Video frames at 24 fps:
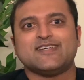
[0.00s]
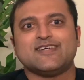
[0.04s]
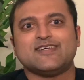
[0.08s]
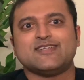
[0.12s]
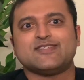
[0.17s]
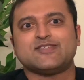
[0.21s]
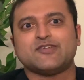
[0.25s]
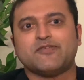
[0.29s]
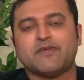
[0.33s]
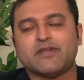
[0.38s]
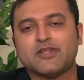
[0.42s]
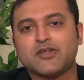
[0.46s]

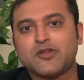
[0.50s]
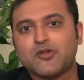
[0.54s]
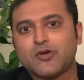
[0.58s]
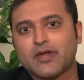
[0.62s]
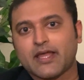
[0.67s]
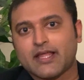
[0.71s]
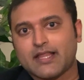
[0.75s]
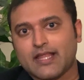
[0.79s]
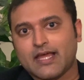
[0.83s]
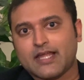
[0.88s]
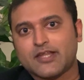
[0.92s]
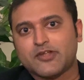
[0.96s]
So when you look
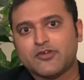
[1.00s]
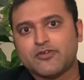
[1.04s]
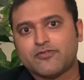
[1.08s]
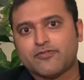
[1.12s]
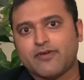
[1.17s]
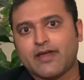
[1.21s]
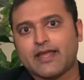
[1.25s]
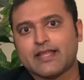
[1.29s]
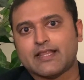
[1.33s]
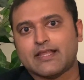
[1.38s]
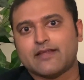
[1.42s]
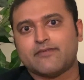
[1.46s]
at that, you'll
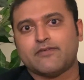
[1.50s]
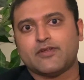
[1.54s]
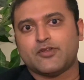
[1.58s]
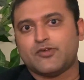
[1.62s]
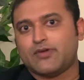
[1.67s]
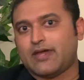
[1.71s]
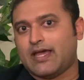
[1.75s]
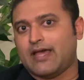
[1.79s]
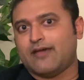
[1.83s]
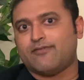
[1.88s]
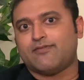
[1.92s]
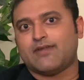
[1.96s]
find that when you
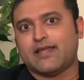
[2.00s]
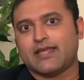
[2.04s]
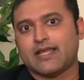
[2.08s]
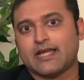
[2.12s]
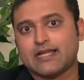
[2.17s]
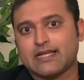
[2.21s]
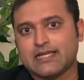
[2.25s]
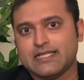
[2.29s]
have like at